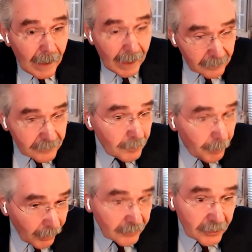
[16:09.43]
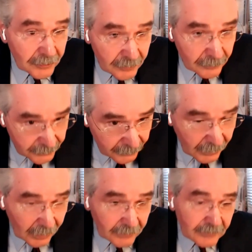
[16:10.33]
editor, politician,
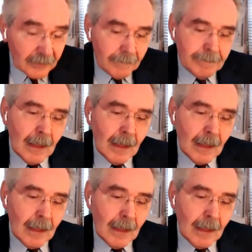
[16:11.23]
journalist,